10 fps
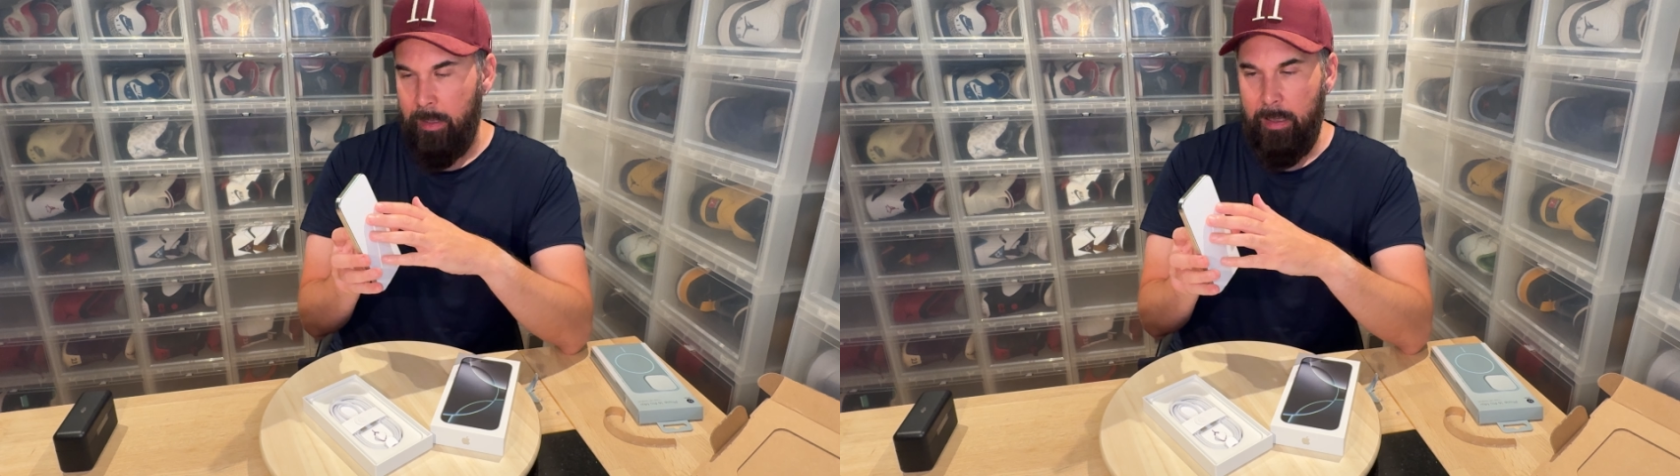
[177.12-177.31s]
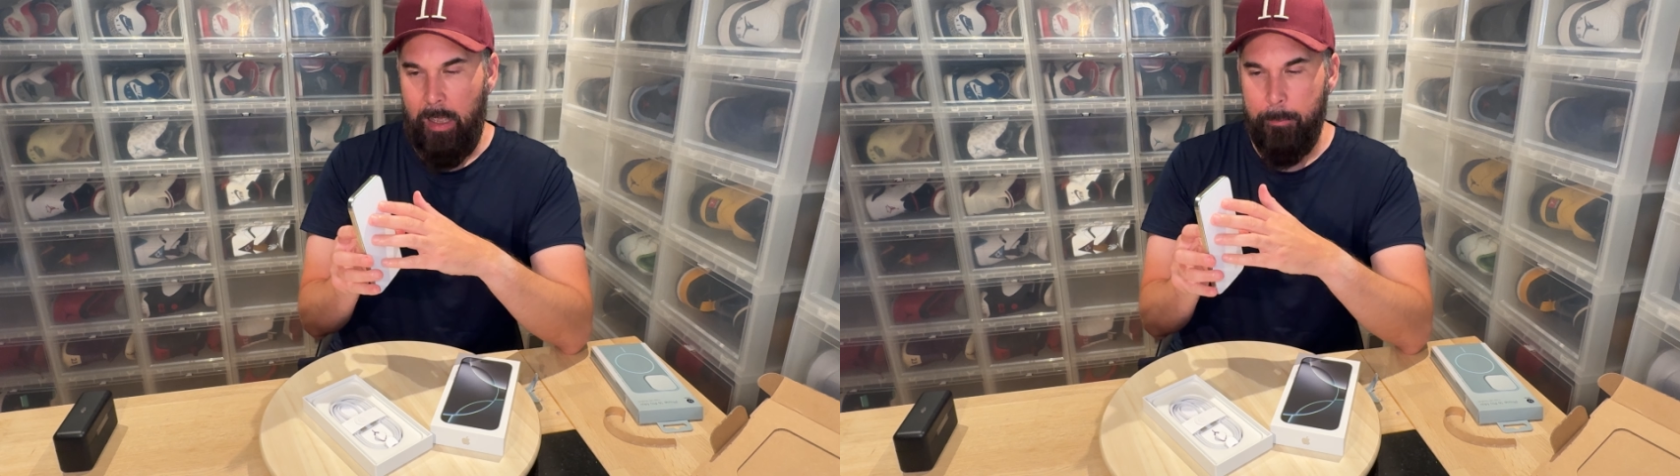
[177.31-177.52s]

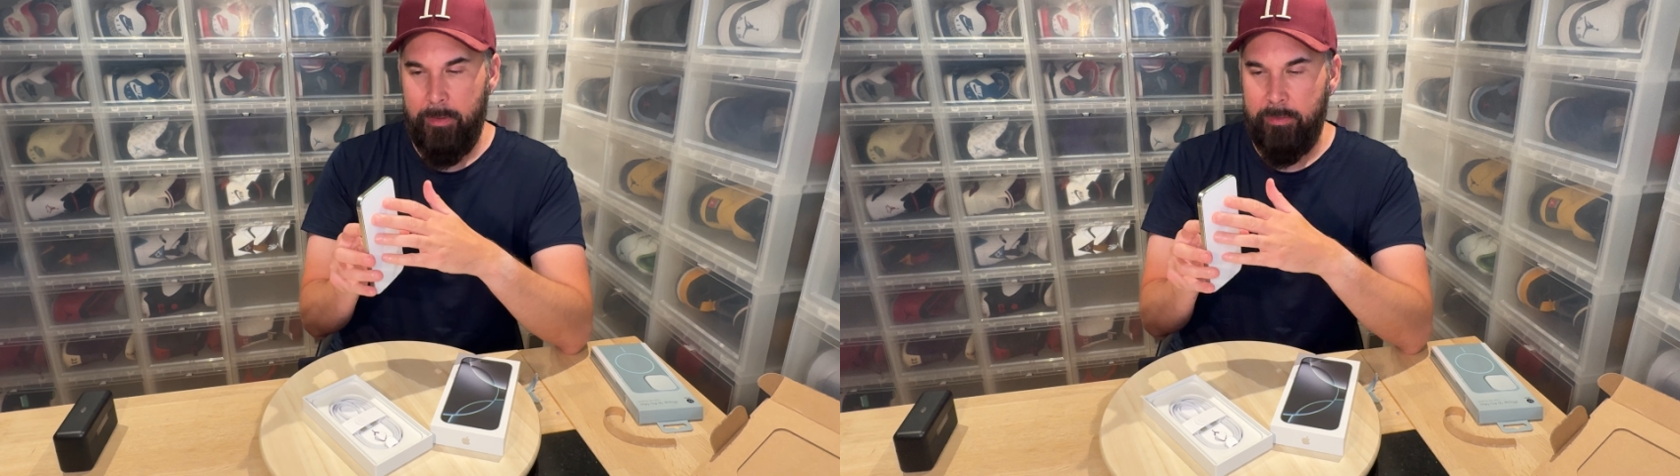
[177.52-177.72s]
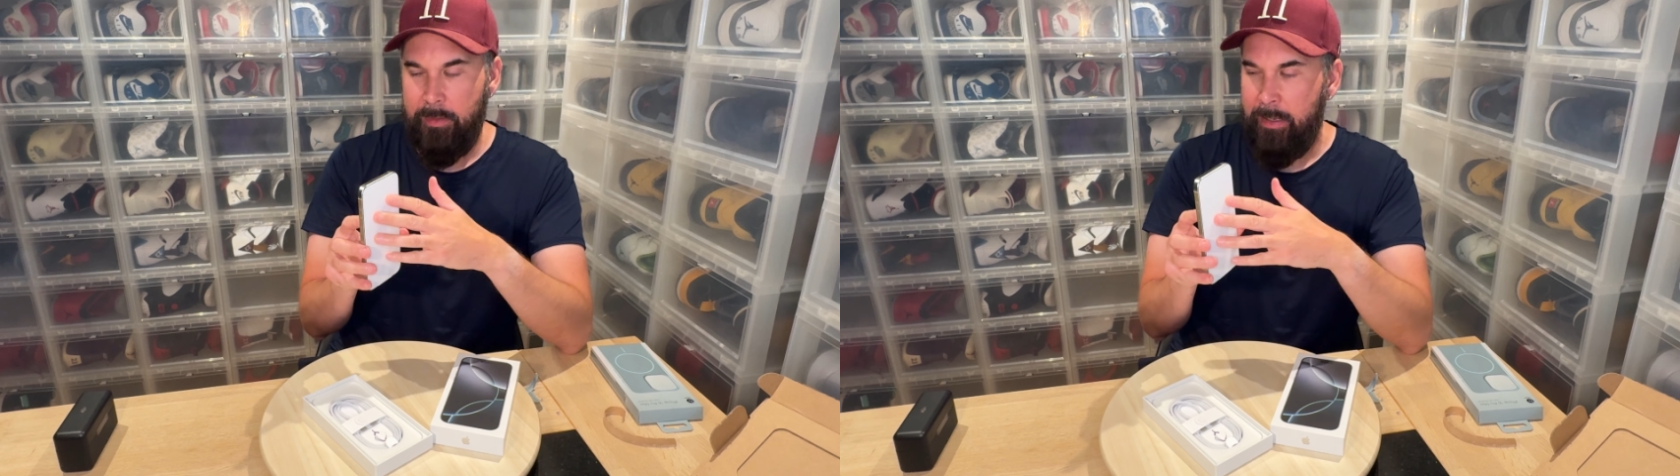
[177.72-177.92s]
I've
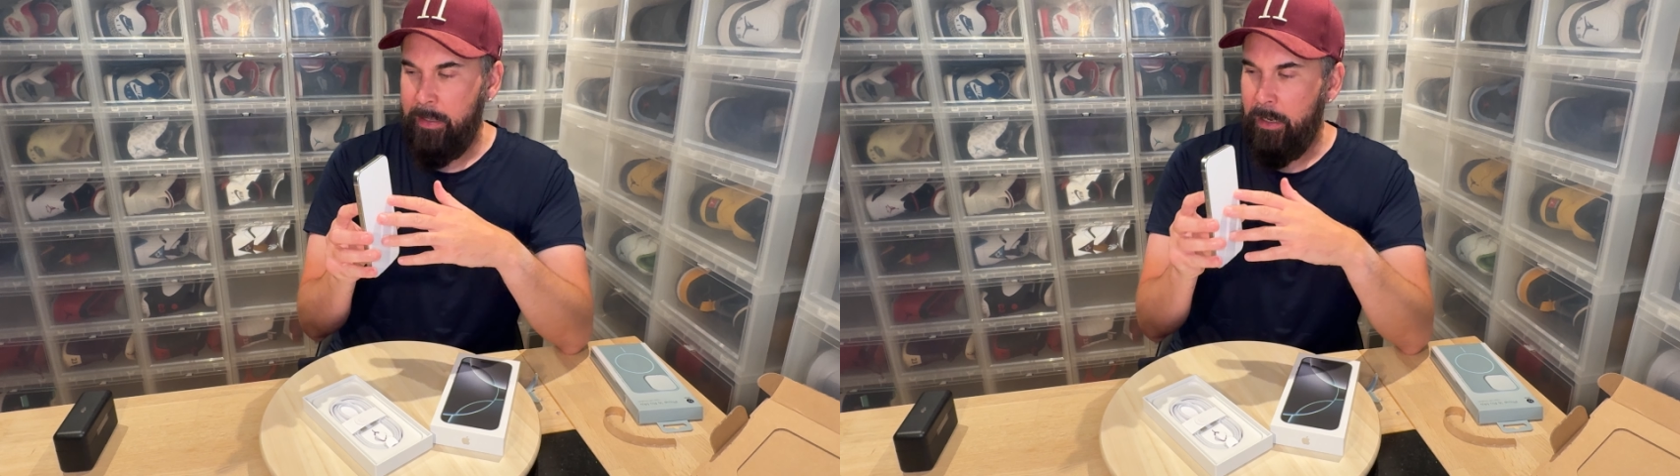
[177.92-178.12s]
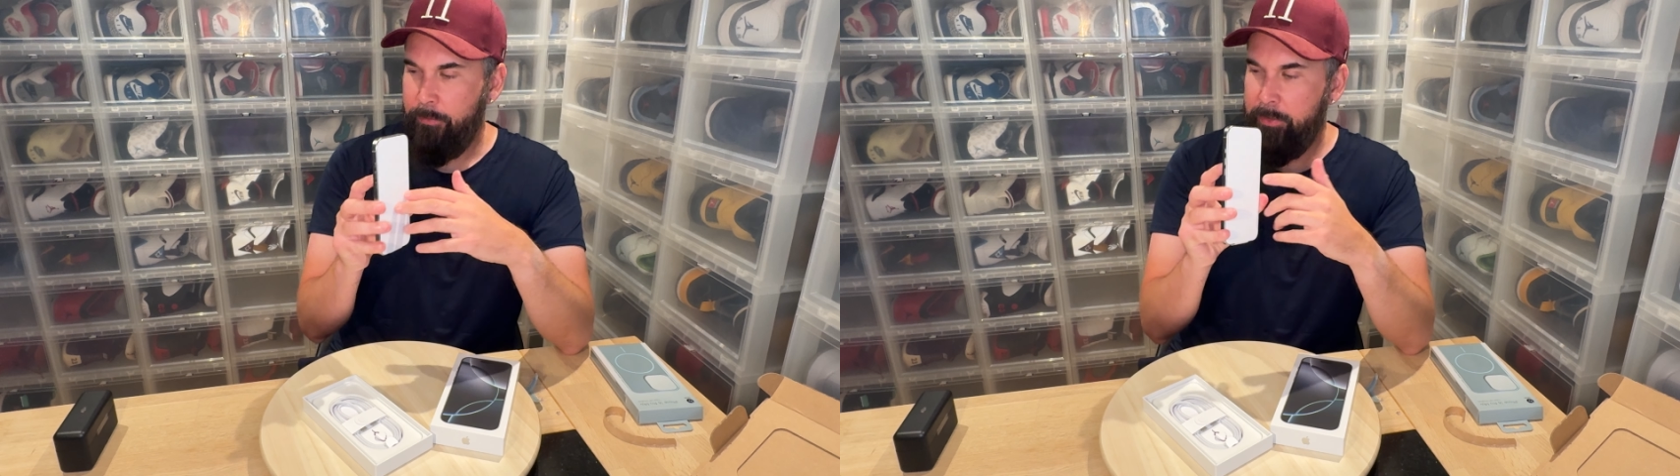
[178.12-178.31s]
been thinking
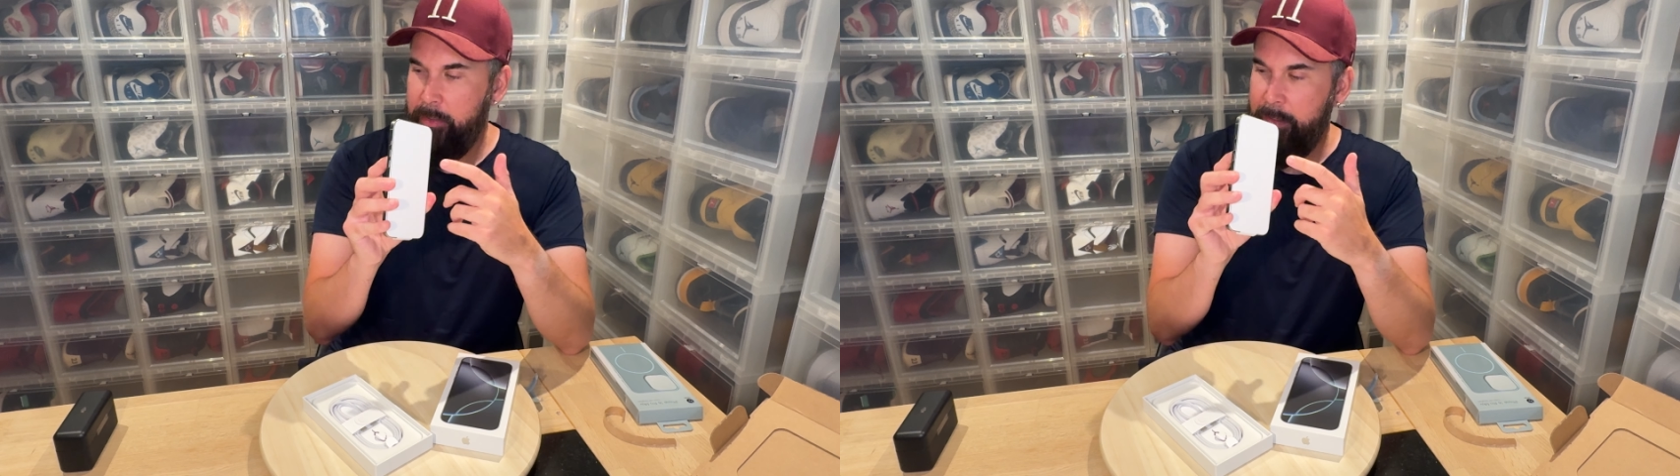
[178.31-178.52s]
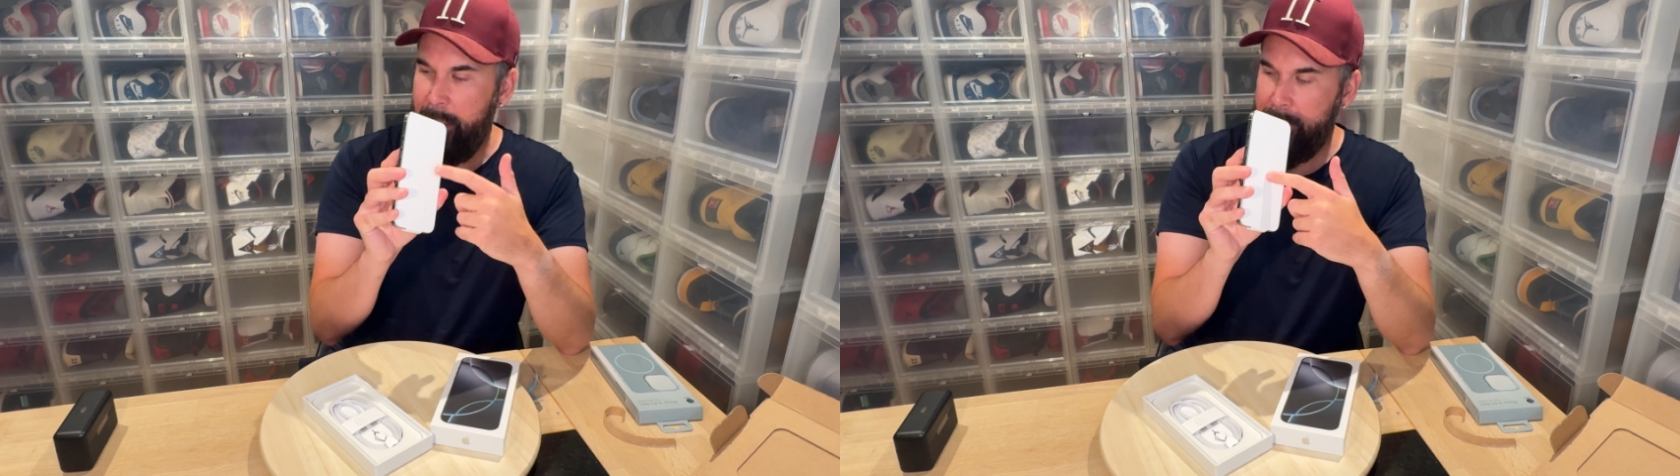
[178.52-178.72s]
of
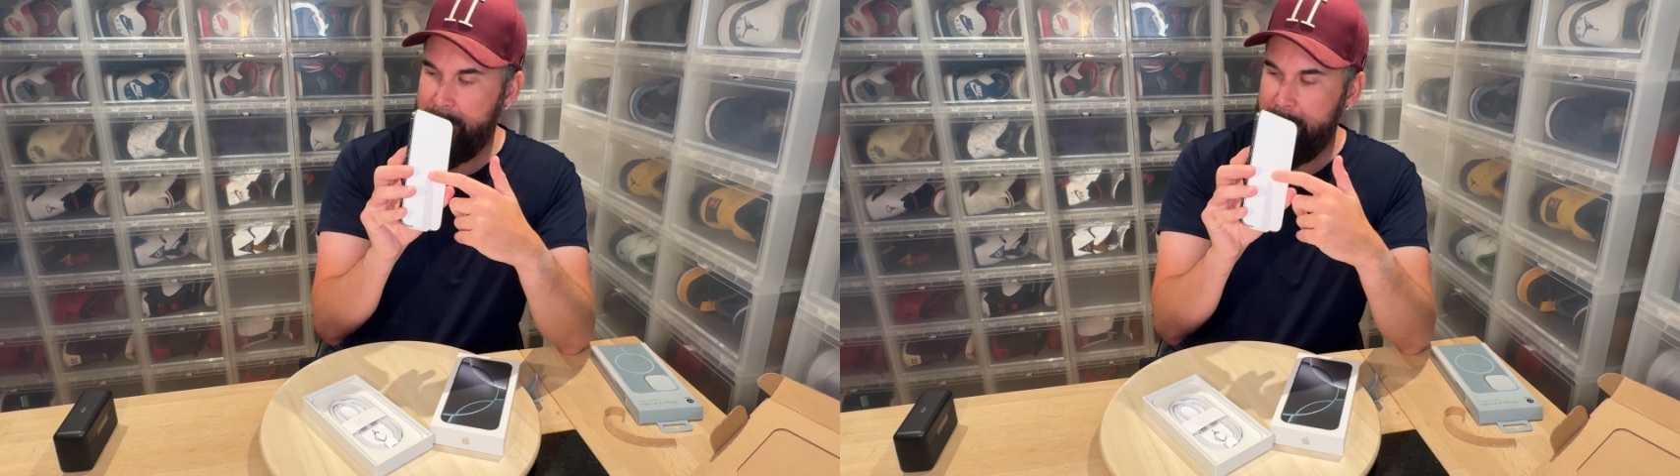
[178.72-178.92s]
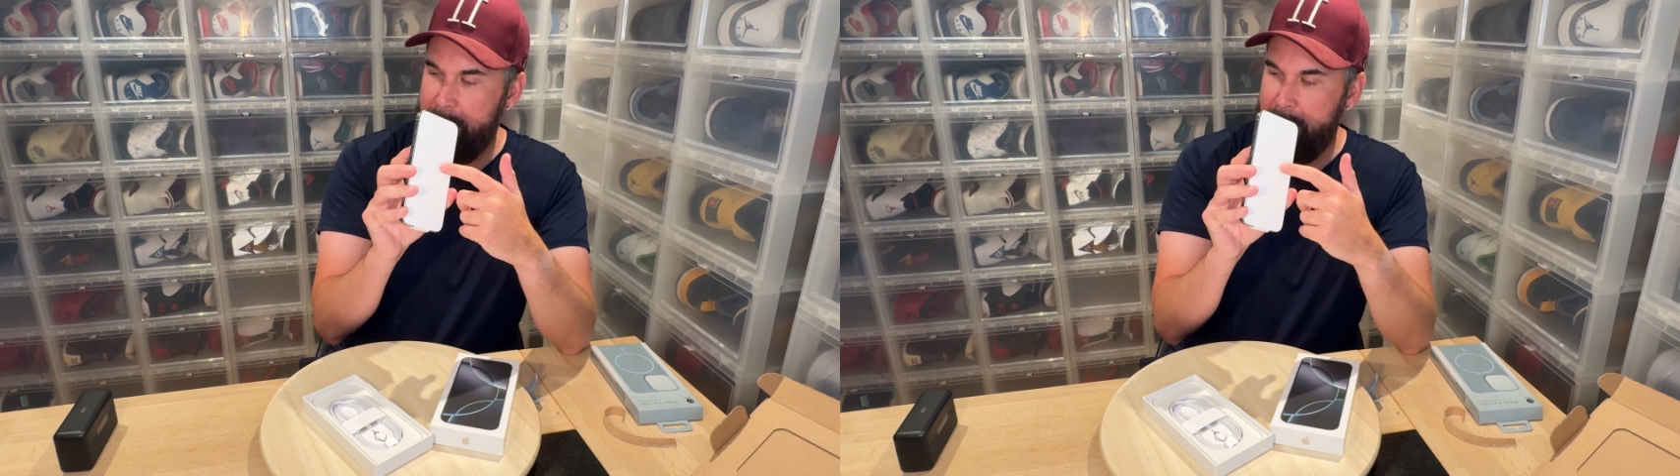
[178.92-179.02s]
not